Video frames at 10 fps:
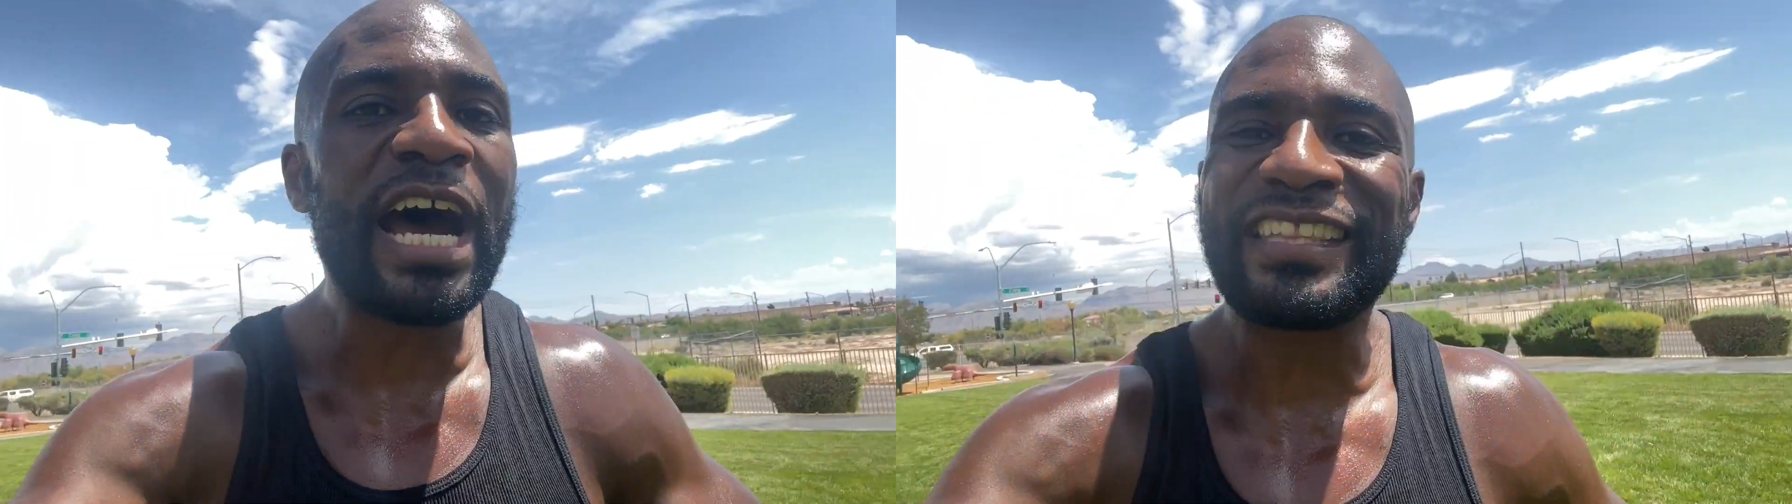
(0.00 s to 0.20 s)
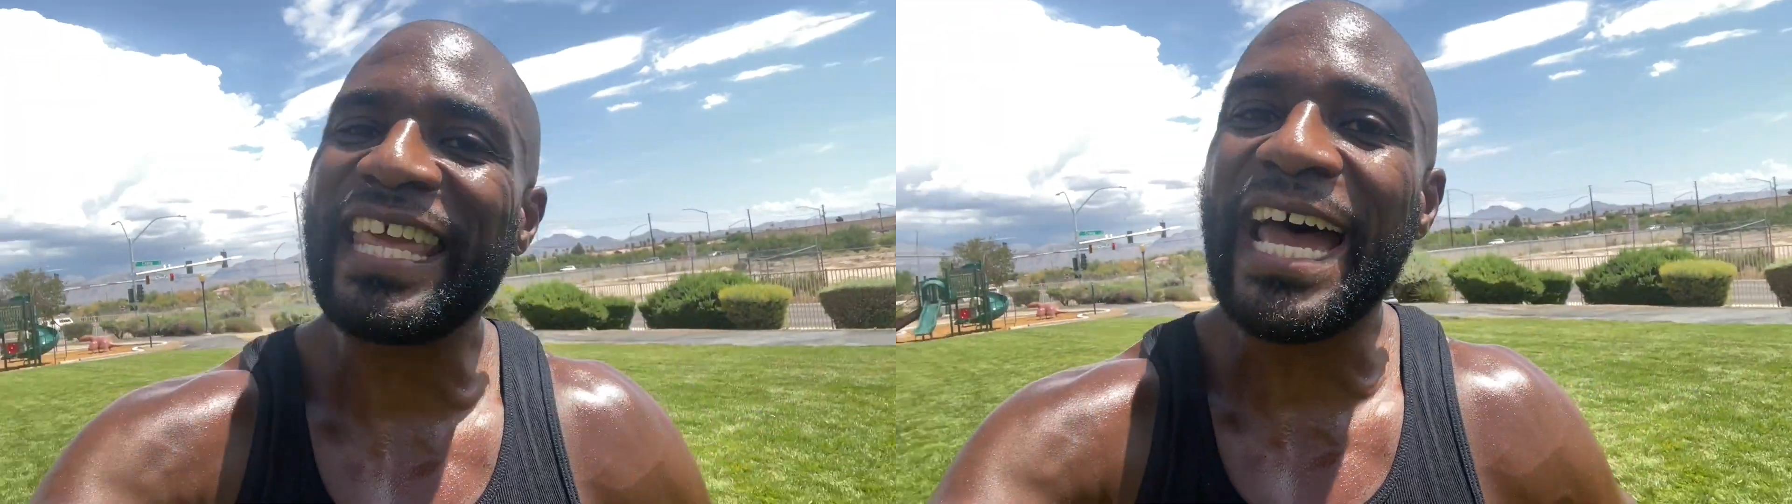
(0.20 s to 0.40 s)

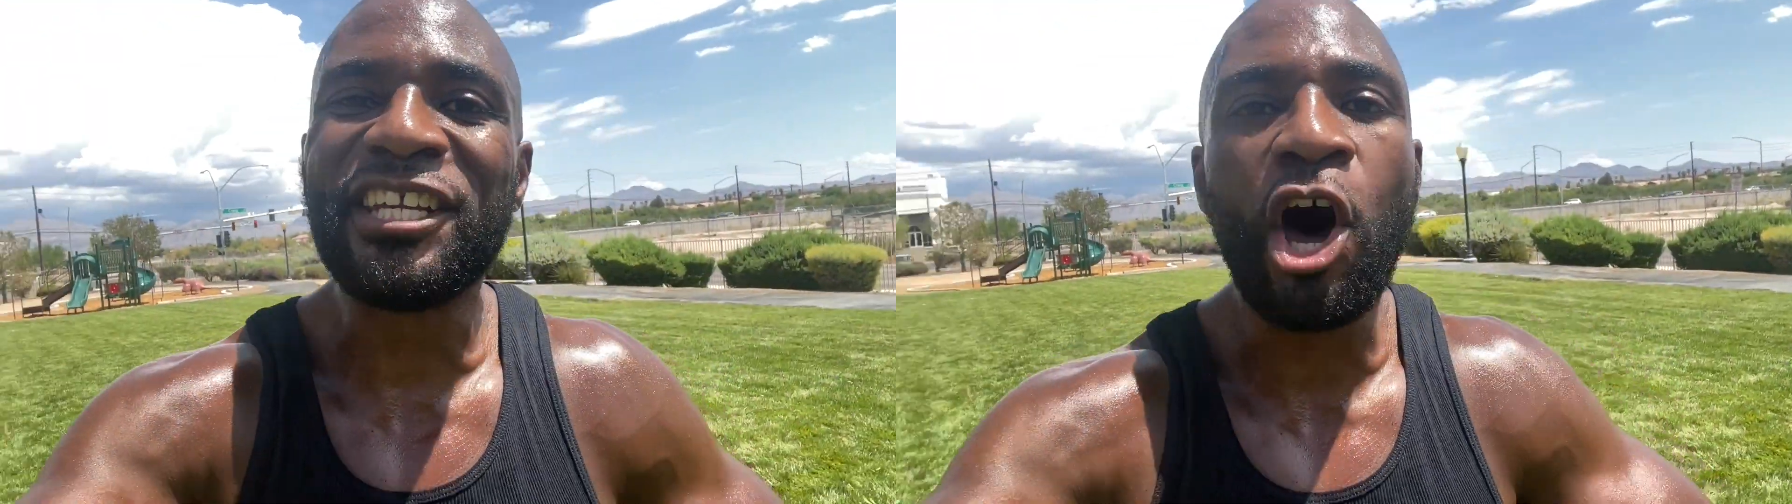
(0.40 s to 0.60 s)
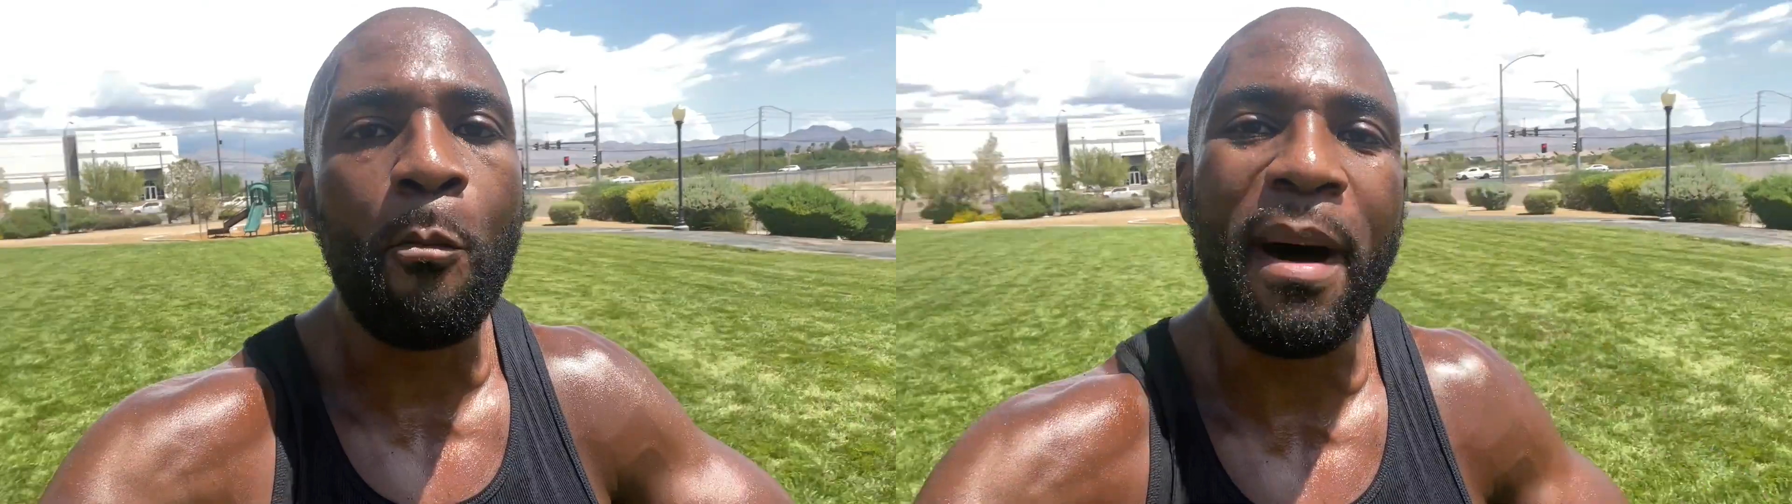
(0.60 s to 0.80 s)
got that
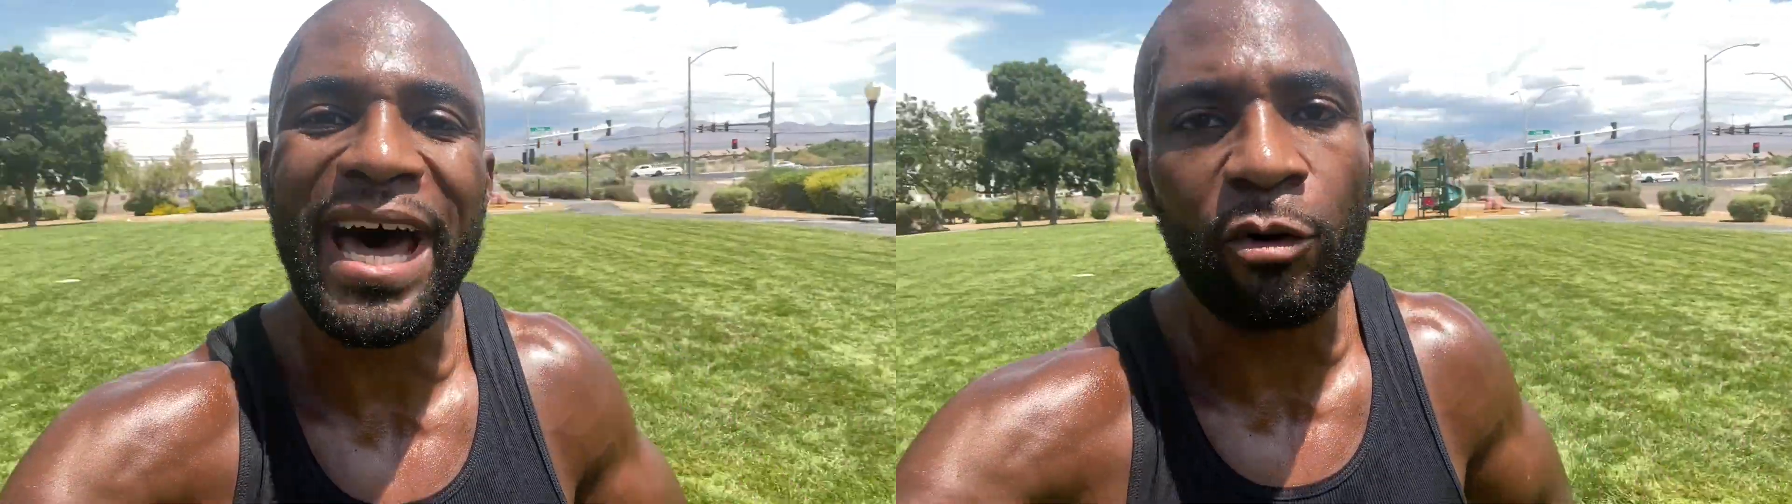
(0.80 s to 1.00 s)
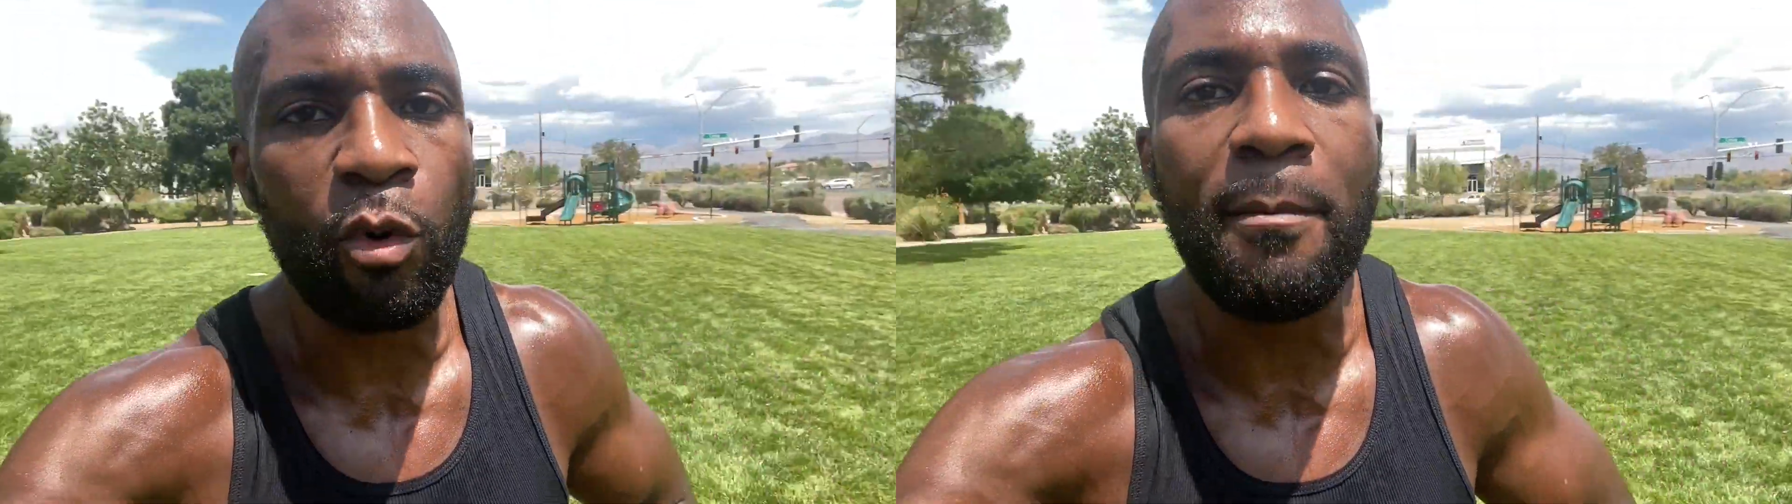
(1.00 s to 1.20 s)
no
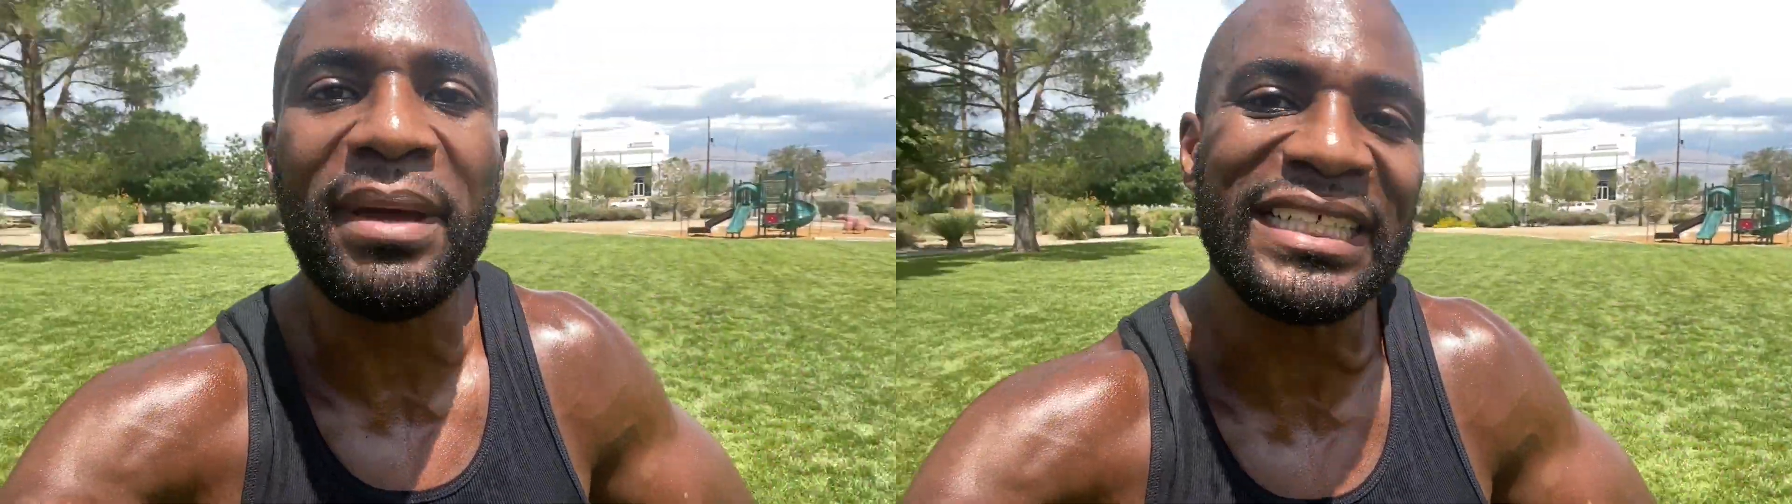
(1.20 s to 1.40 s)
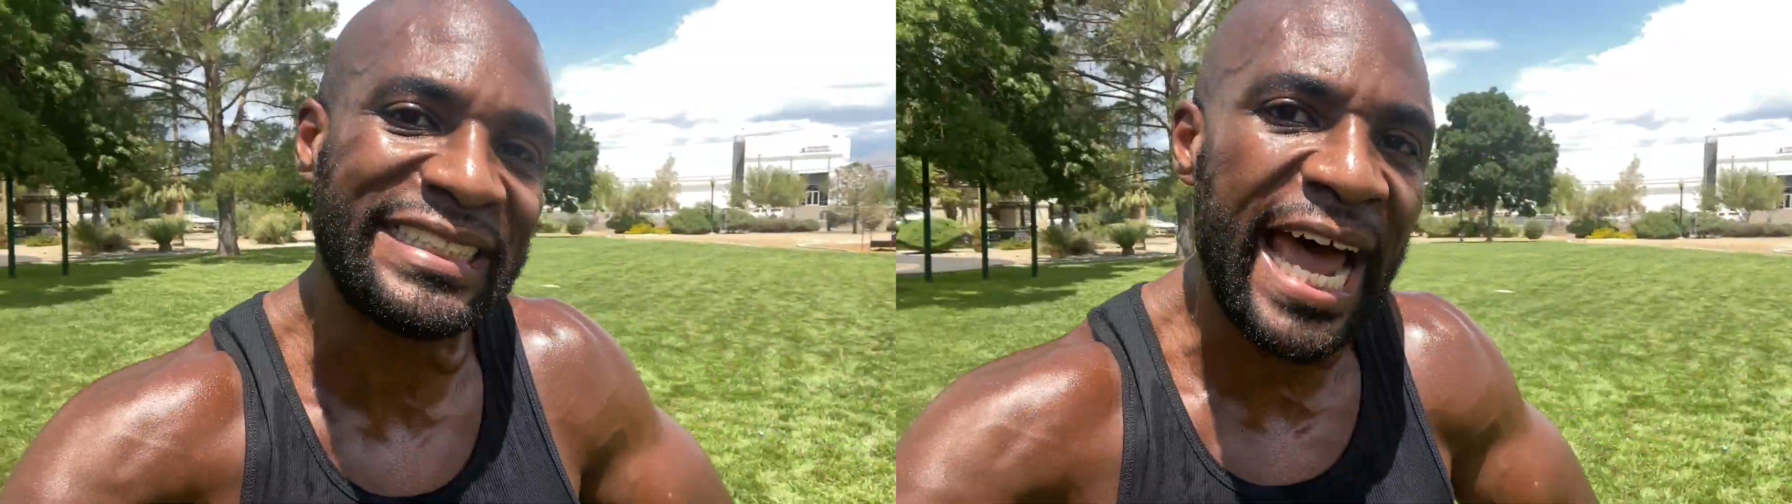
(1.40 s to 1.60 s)
matter what
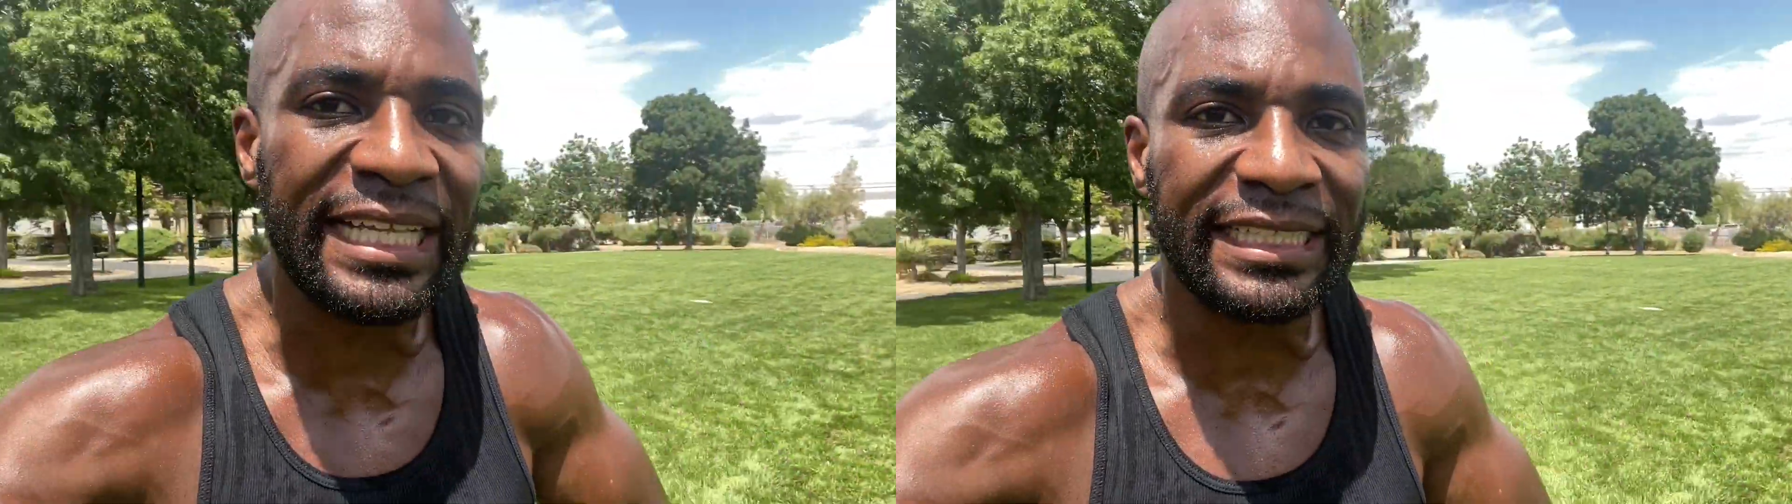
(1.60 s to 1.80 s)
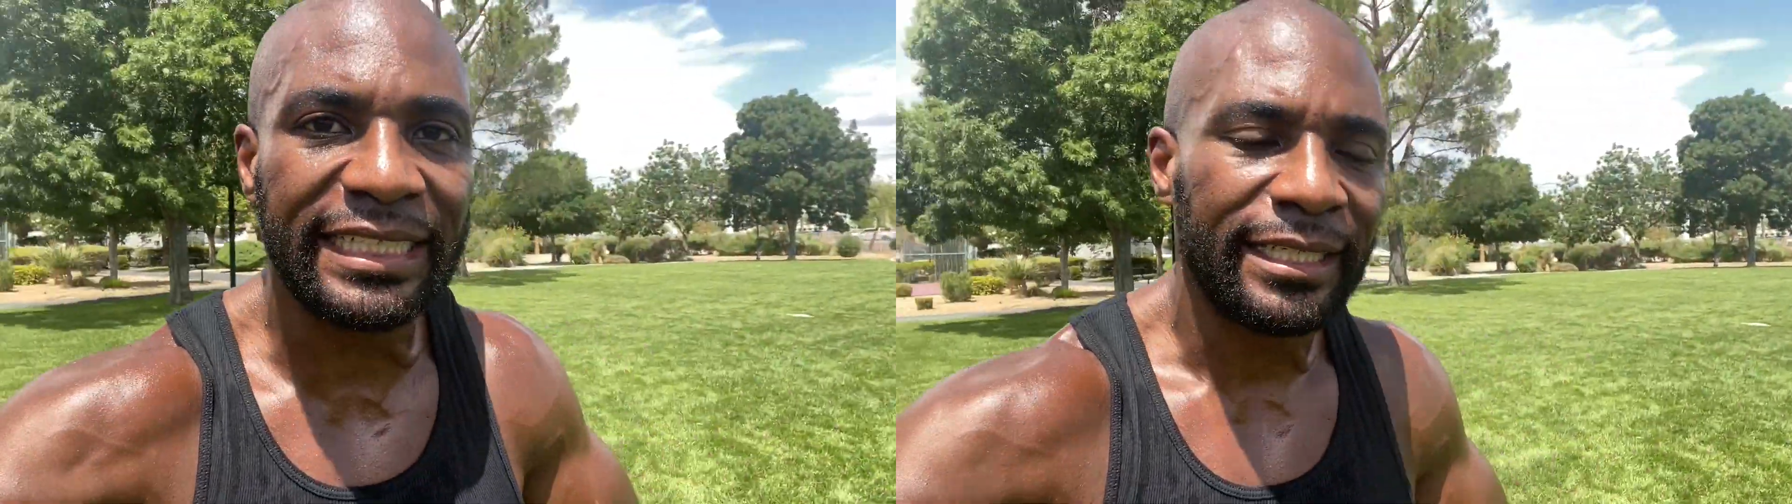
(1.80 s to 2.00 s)

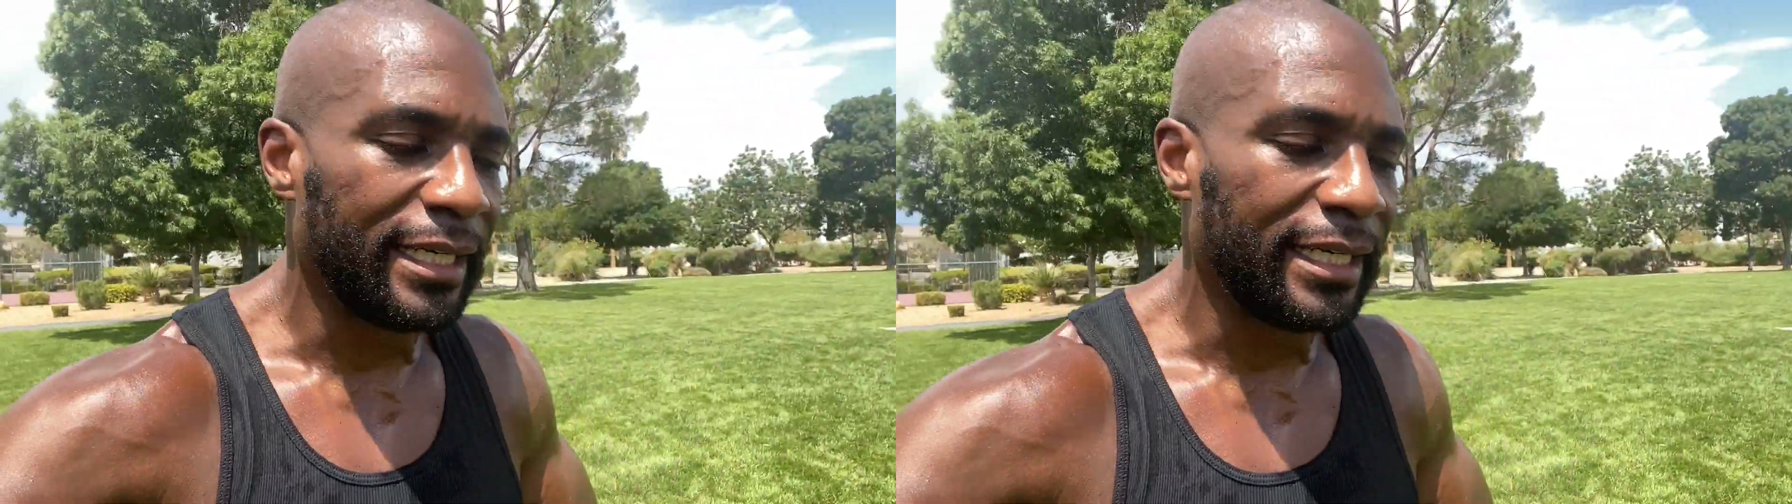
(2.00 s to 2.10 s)
mentality,